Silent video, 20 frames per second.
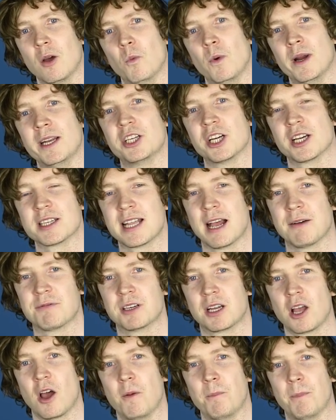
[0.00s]
we just have
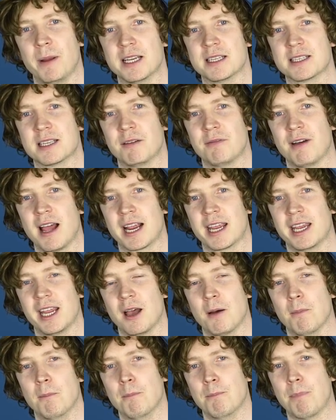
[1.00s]
to go and beat
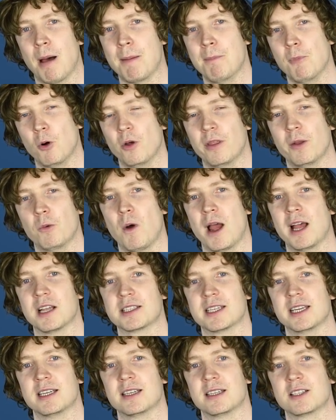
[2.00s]
Slovakia by more than
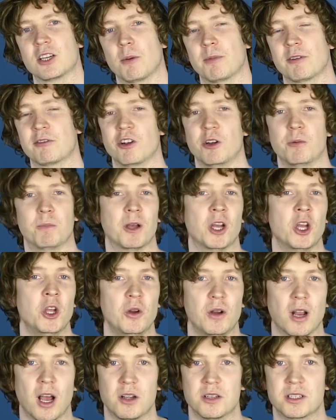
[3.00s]
Wales did to top the group. But
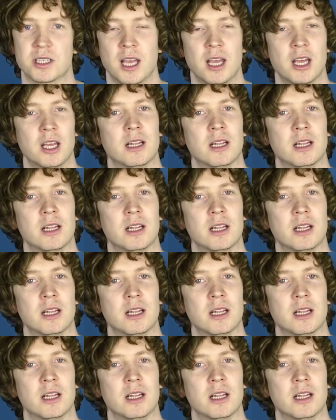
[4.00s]
who knows?